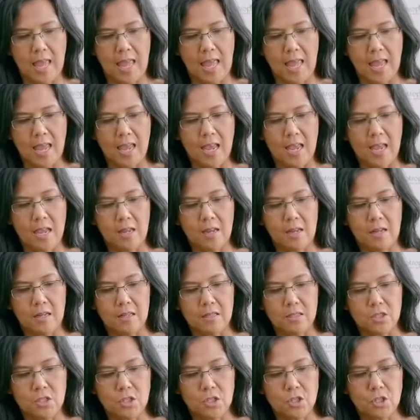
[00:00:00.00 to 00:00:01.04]

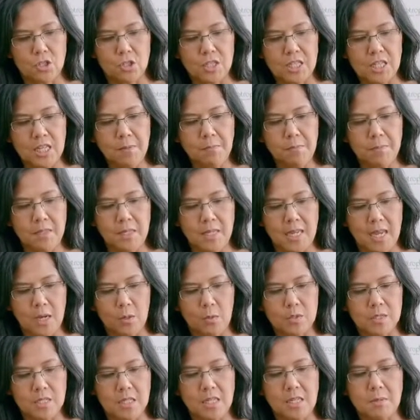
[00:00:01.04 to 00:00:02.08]
and to keep the
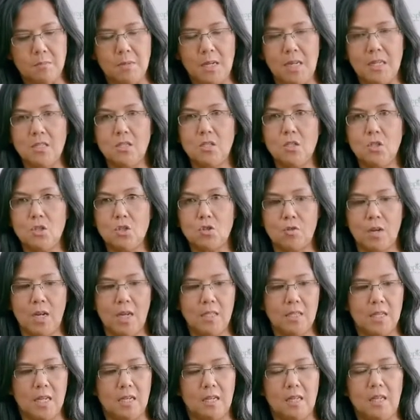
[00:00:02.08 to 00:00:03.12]
equisetum nice and
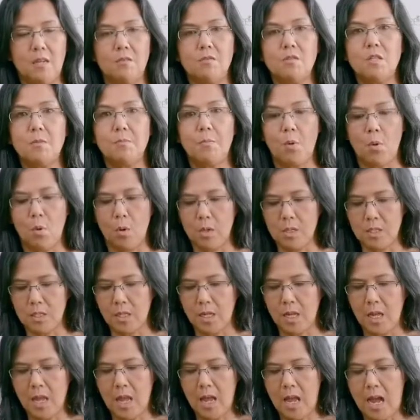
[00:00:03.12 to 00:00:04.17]
straight and give support,
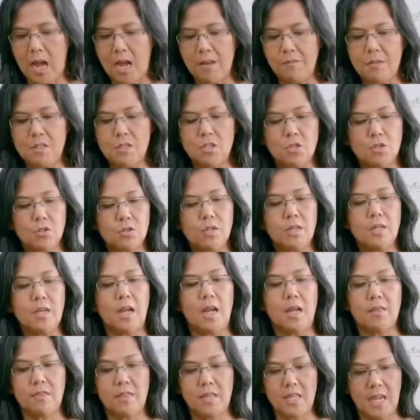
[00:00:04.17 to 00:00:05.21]
I've inserted
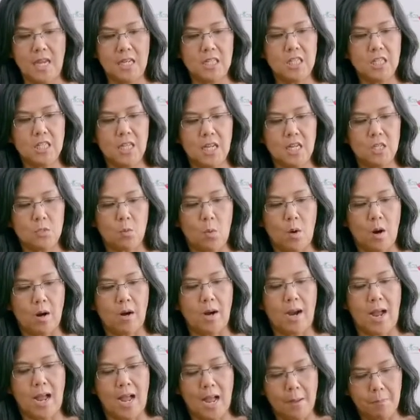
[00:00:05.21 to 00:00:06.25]
the 18 gauge
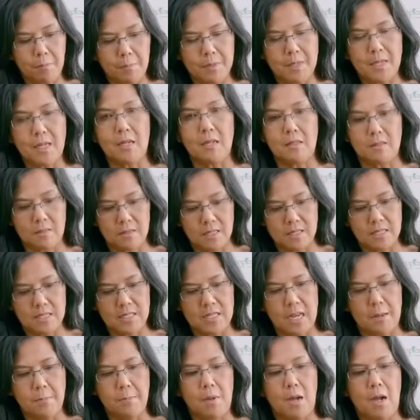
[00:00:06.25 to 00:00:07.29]
wire up the
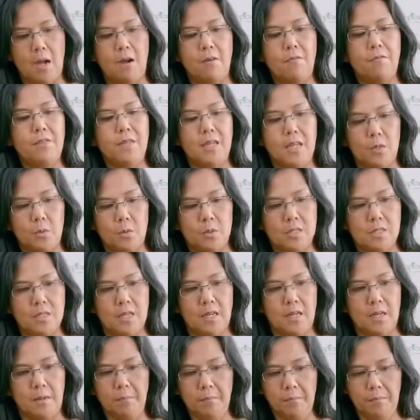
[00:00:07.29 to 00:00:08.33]
stem of the
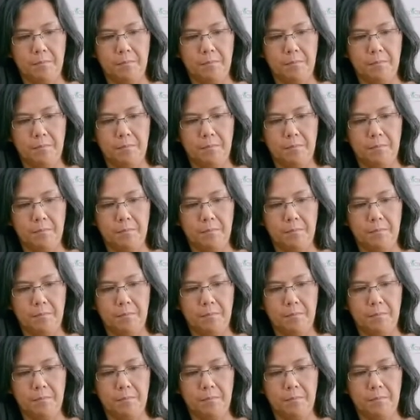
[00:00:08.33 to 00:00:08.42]
equisetum.